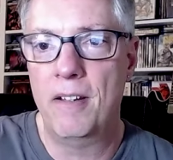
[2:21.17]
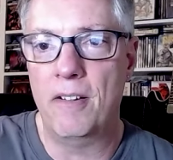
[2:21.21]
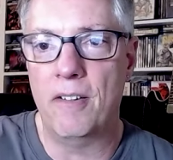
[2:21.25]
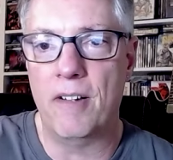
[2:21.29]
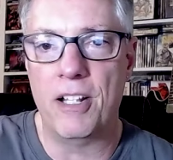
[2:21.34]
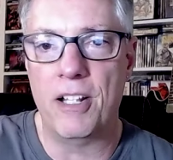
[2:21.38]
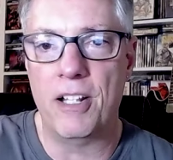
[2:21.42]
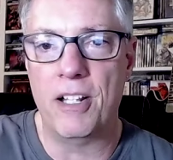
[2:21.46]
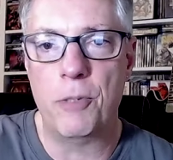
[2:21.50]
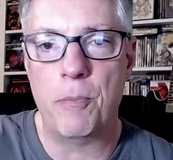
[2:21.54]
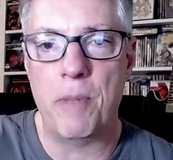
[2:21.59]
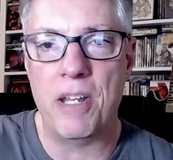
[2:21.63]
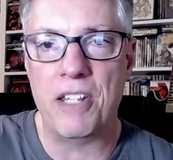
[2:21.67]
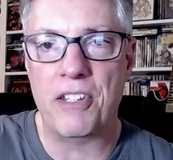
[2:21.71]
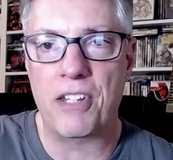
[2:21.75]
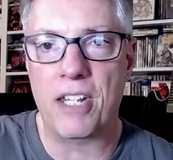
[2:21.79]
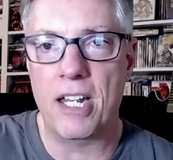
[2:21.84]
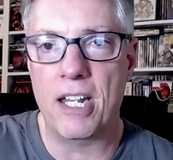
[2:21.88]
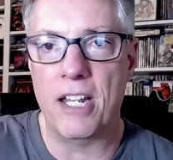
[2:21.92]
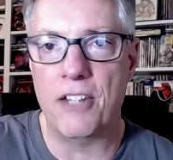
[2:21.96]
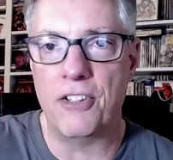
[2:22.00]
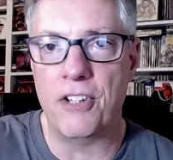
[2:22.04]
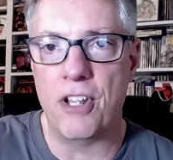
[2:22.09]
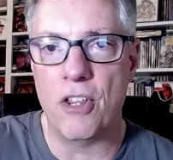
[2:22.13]
All right, Space
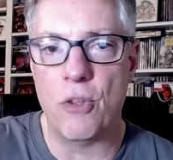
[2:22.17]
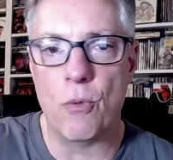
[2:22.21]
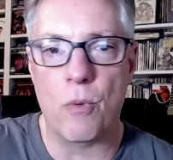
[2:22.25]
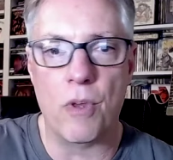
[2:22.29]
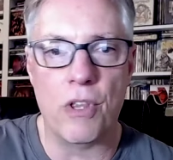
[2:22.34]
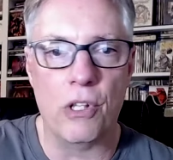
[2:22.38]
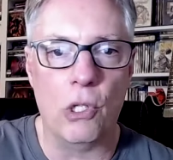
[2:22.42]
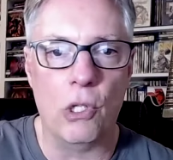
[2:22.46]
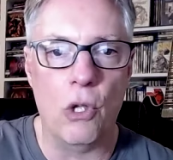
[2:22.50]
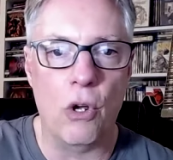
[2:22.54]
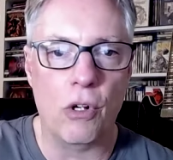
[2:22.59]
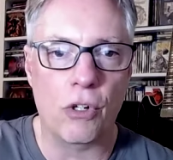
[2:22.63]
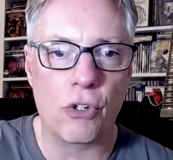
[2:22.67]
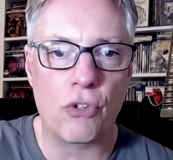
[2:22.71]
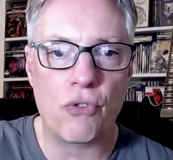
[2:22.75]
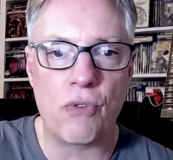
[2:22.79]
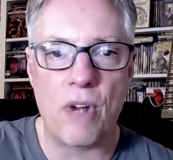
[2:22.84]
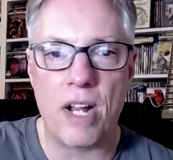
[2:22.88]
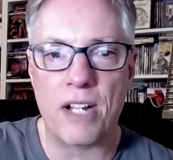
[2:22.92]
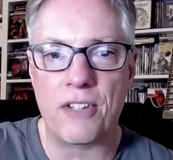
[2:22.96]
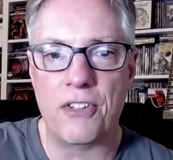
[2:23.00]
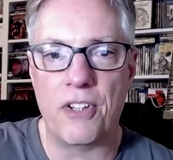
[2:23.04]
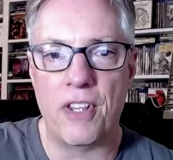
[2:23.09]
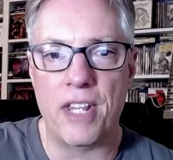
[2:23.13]
Cadet is another one of the longer
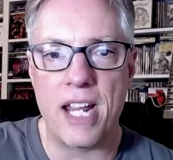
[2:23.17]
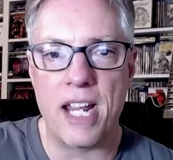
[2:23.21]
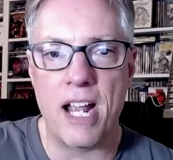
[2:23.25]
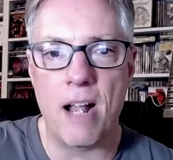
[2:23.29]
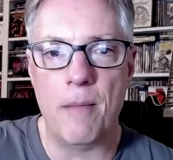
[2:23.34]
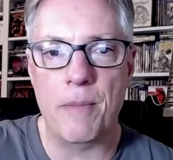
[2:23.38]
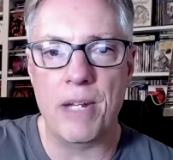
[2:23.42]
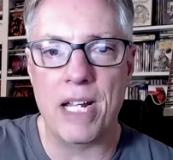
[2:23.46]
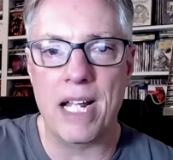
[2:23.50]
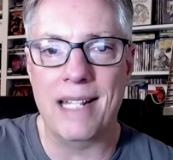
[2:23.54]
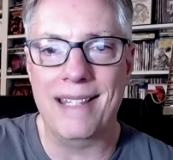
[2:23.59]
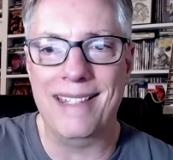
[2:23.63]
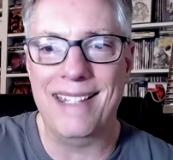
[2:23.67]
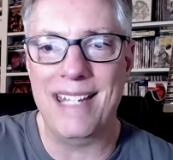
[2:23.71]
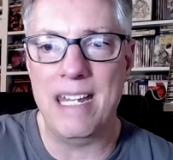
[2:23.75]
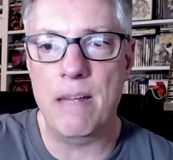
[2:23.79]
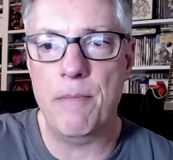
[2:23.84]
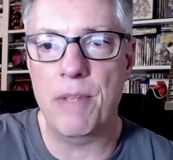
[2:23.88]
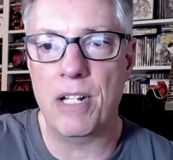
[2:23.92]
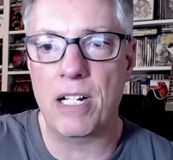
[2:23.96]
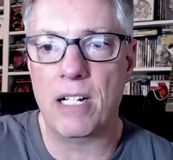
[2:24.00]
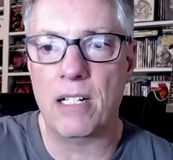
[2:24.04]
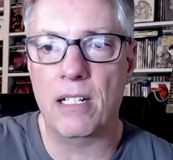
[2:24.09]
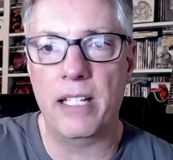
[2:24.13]
tracks on the album. You got
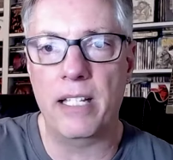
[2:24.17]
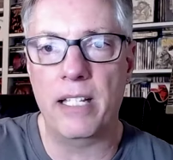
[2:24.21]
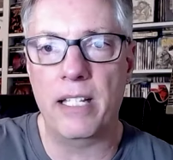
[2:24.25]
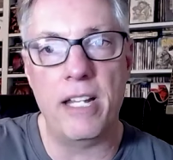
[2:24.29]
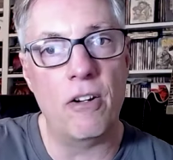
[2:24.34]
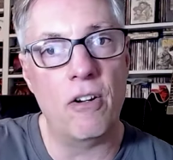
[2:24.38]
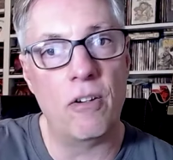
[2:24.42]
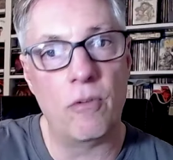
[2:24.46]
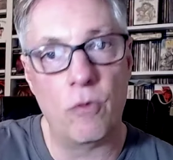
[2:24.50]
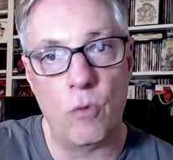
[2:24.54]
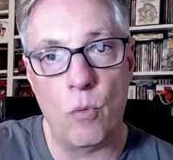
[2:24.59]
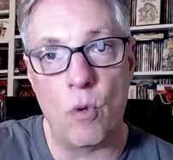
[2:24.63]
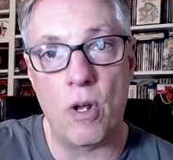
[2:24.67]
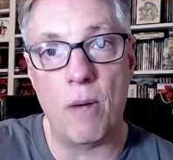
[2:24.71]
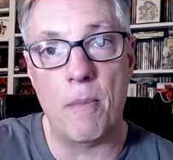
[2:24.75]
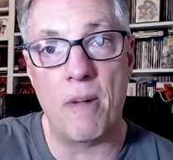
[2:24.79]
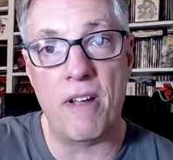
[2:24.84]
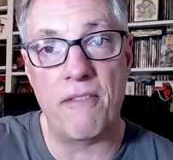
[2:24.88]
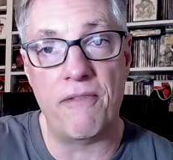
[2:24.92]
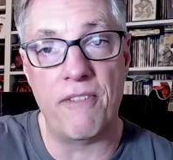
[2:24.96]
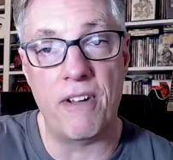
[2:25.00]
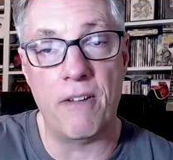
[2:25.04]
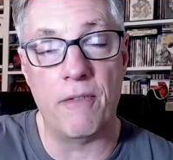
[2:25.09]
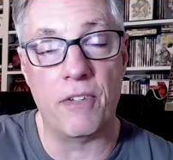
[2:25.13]
Demon Cleaner, one of
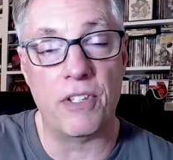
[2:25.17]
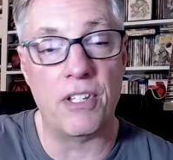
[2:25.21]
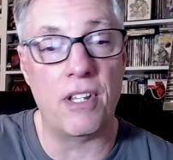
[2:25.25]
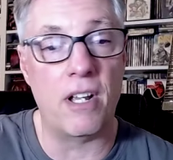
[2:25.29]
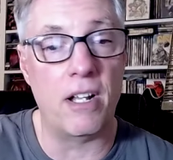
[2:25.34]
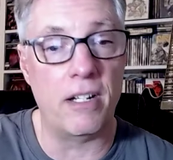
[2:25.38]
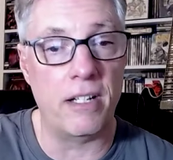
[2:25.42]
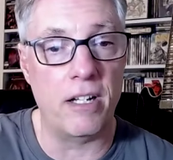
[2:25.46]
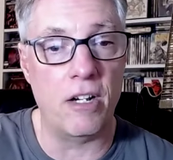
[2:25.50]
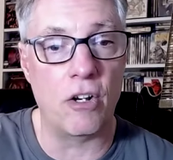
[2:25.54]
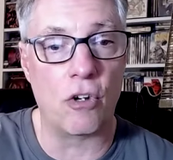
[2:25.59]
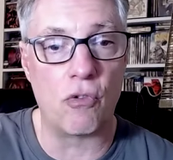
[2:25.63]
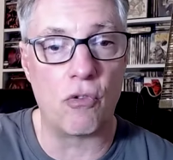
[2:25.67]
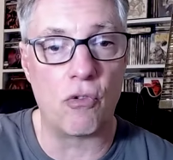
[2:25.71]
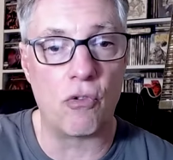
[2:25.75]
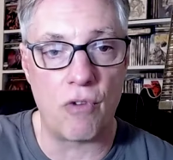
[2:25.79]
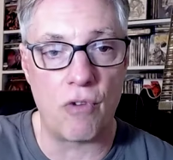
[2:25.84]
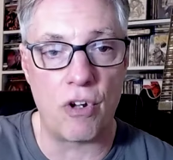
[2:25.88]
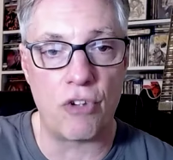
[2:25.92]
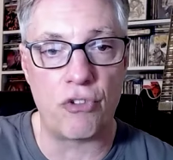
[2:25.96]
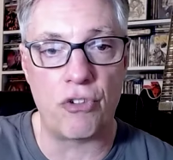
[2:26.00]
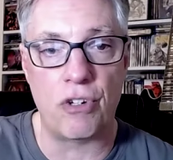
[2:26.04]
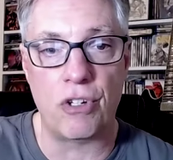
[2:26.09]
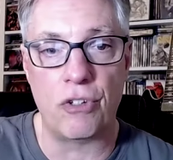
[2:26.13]
my favorites on here,
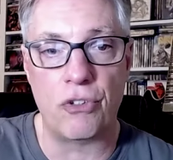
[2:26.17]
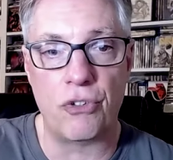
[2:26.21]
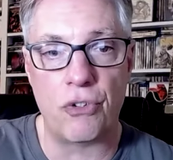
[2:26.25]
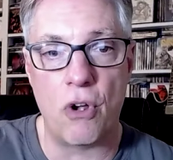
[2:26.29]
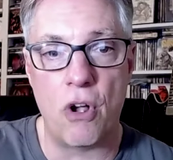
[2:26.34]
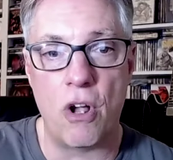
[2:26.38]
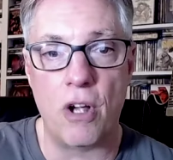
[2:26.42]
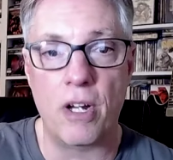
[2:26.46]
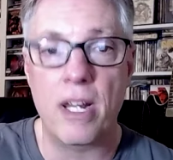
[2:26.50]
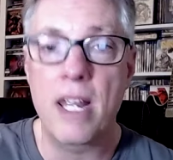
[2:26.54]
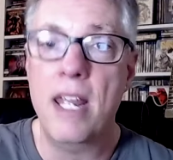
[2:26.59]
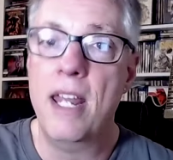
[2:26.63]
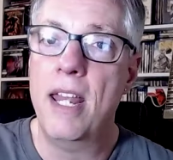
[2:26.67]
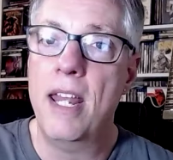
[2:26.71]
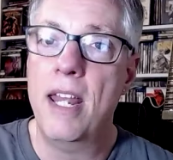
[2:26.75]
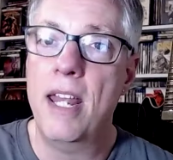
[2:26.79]
crushing song.